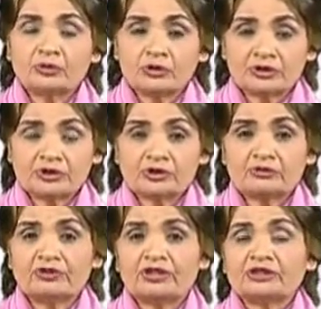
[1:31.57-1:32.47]
products
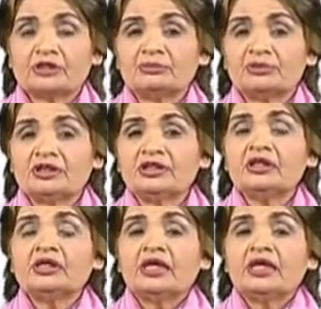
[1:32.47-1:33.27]
of that company,